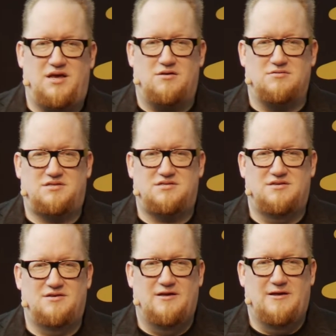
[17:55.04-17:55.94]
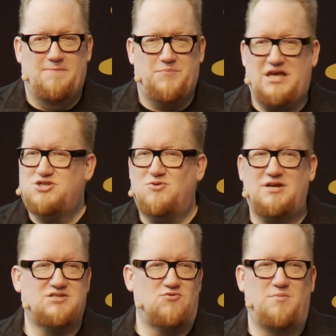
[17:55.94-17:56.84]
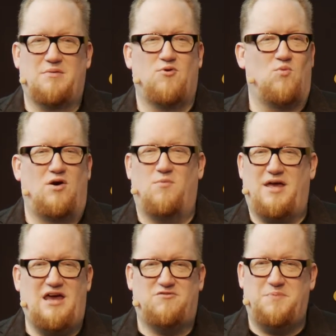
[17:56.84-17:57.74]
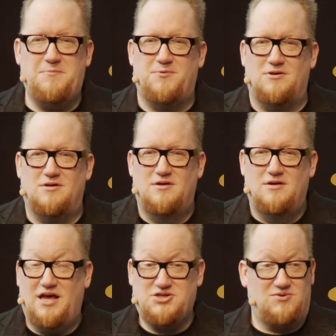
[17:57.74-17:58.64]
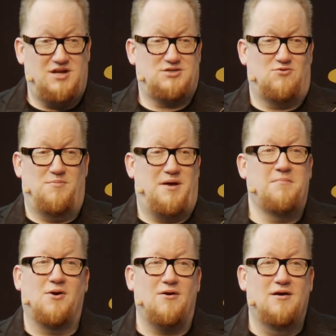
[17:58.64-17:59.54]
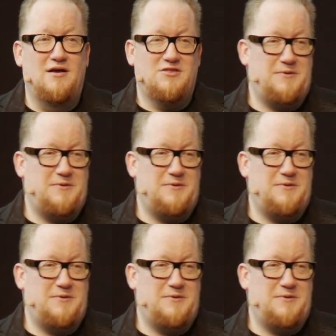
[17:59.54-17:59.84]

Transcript: else. History doesn't remember well-behaved people. History doesn't remember the